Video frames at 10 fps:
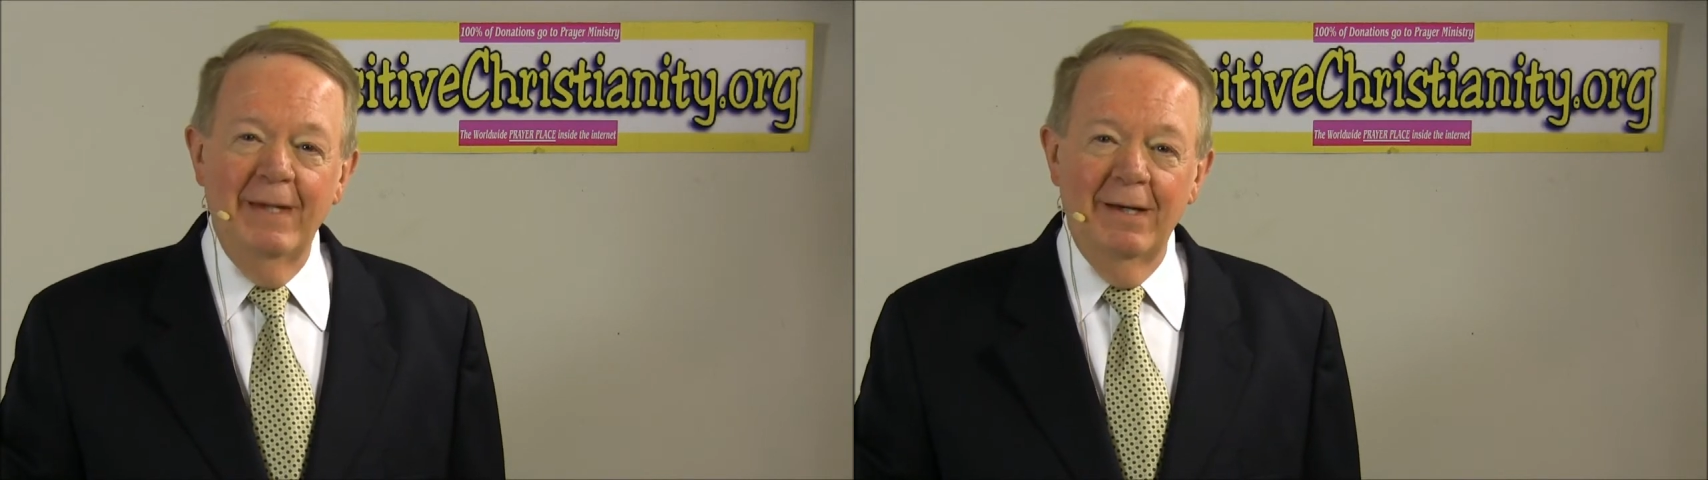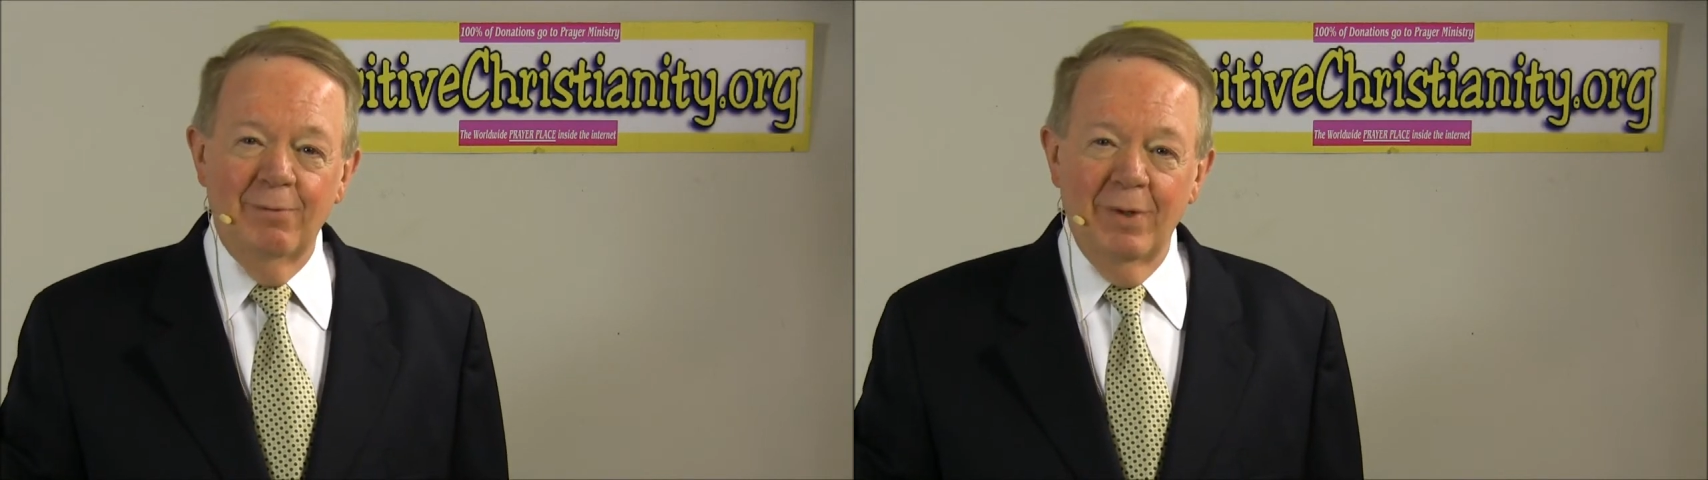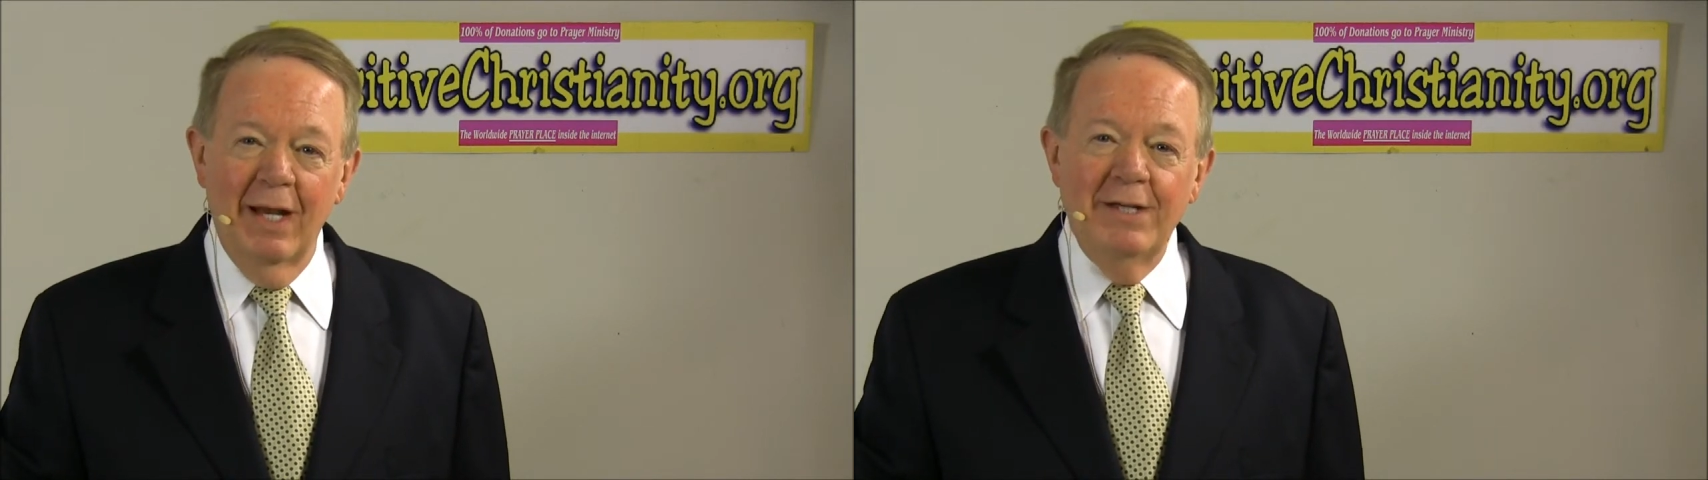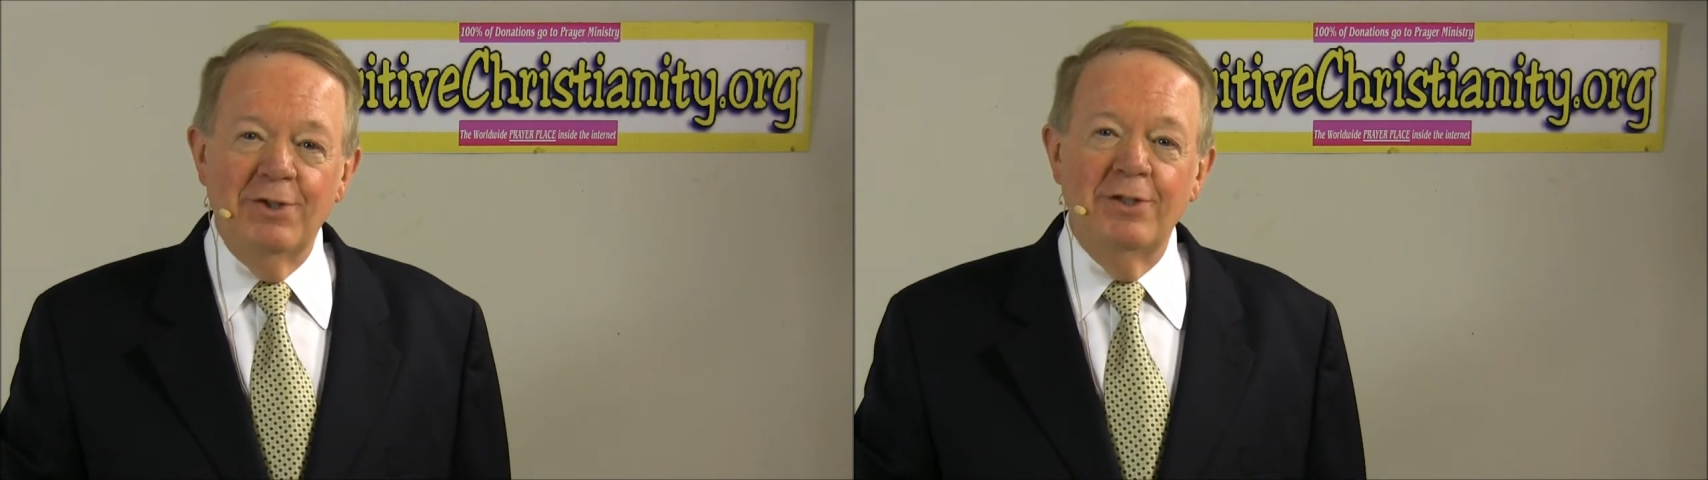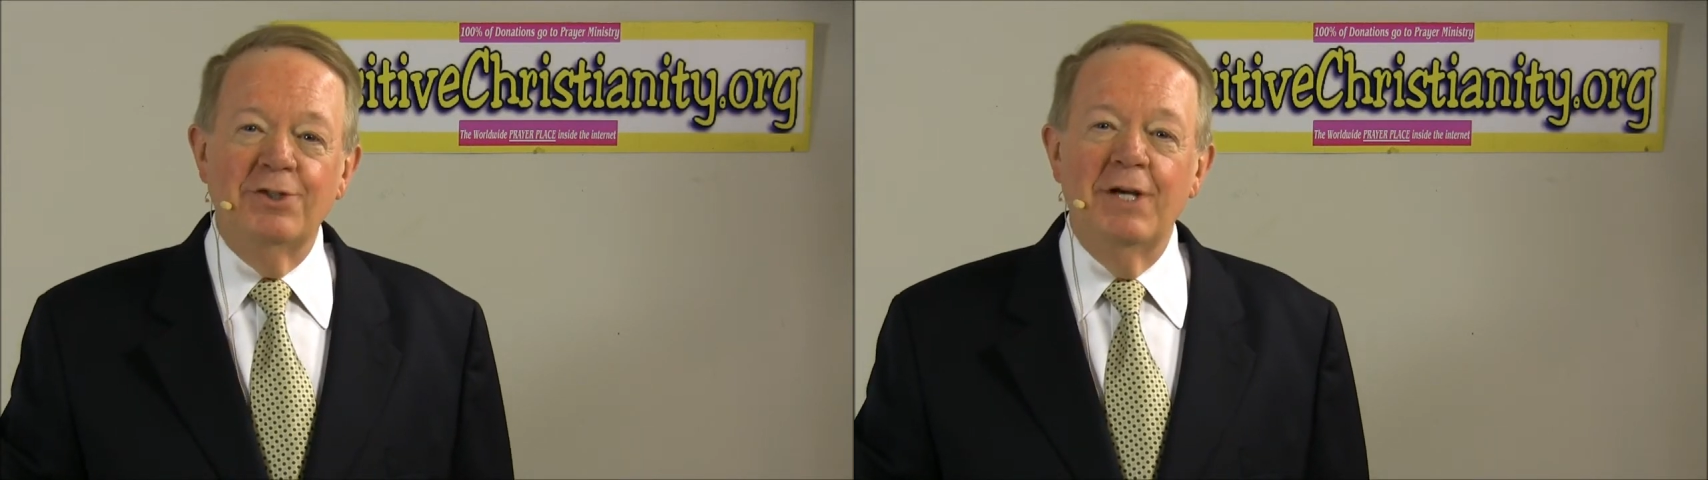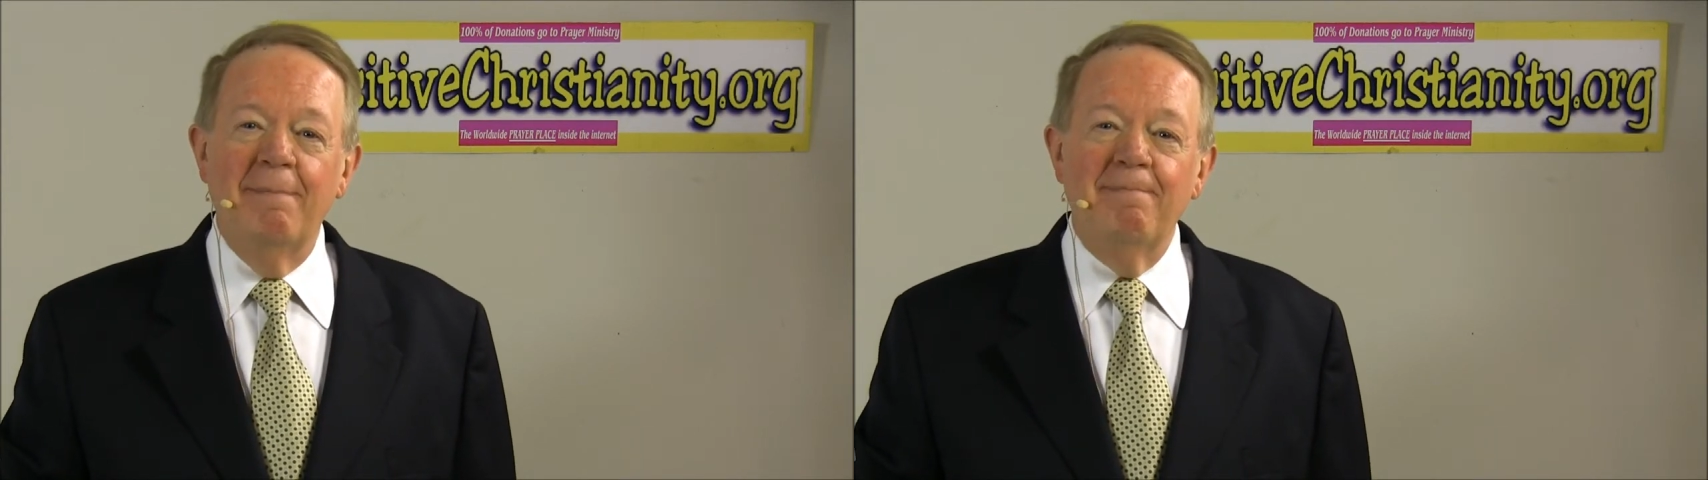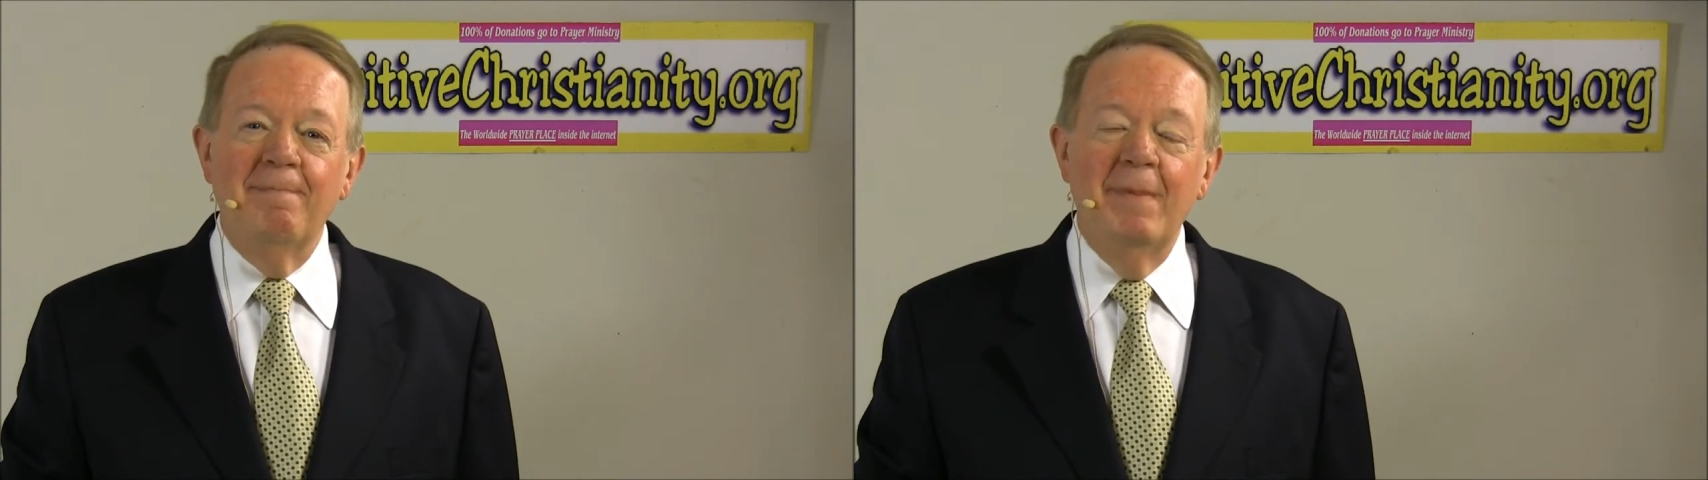A relationship